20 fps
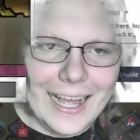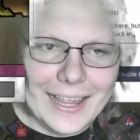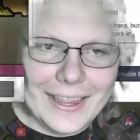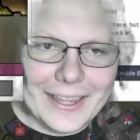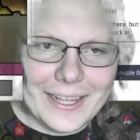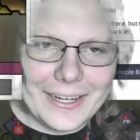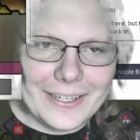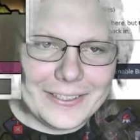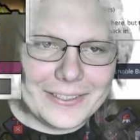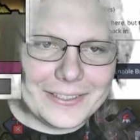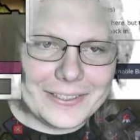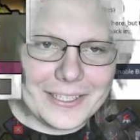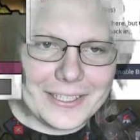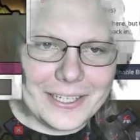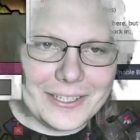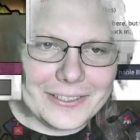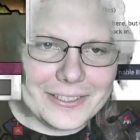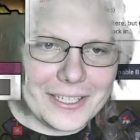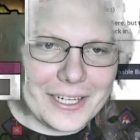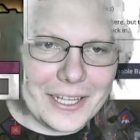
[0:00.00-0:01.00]

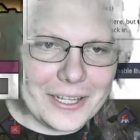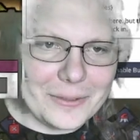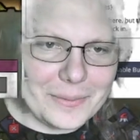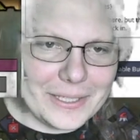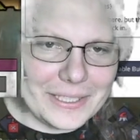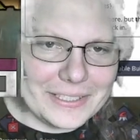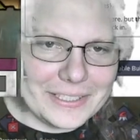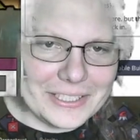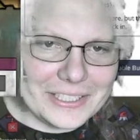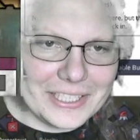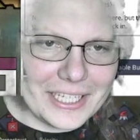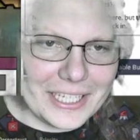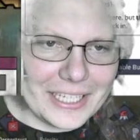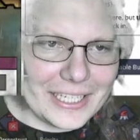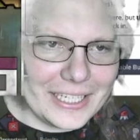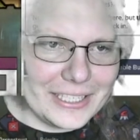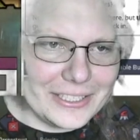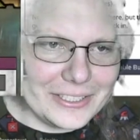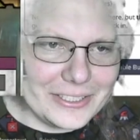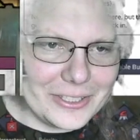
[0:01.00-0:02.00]
there's another place to check it.
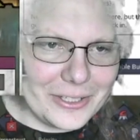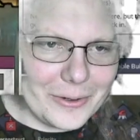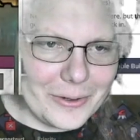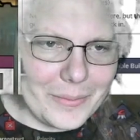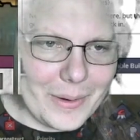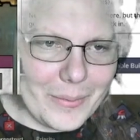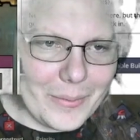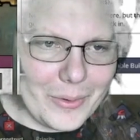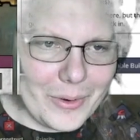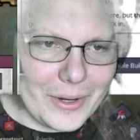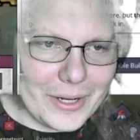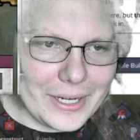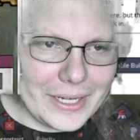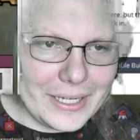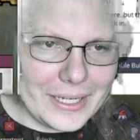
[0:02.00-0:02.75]
I just don't remember what it